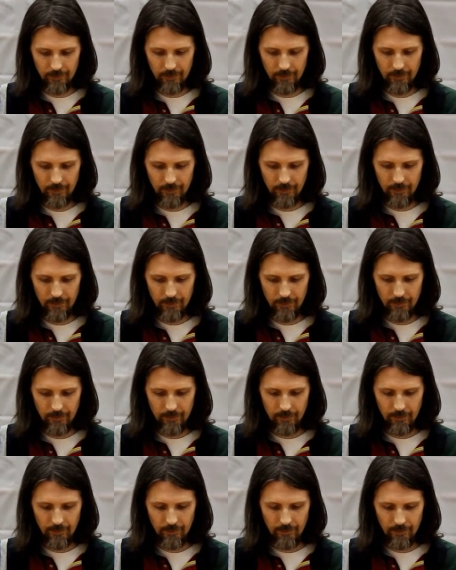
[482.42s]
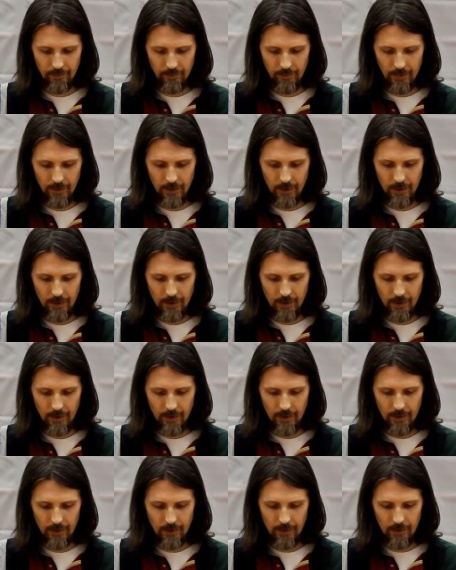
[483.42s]

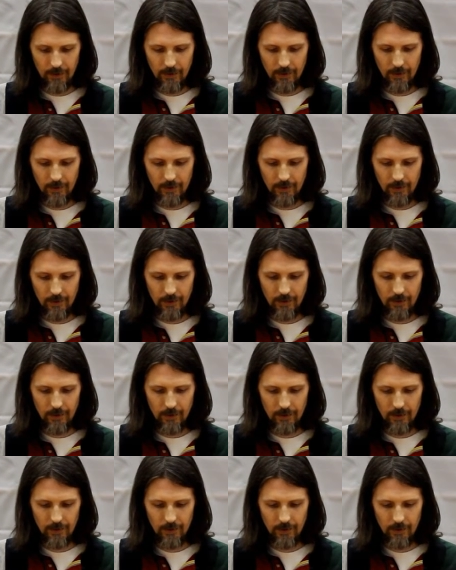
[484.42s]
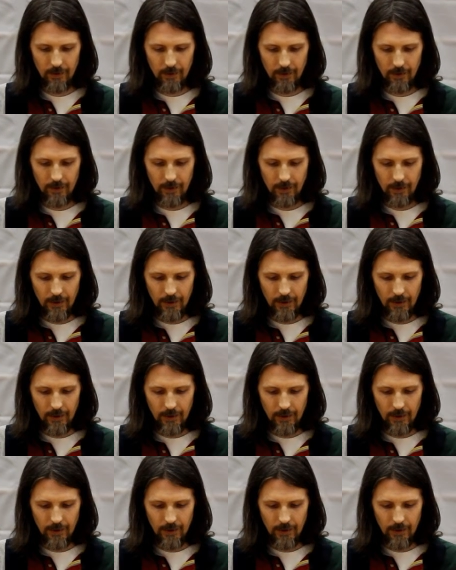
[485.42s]
[no speech]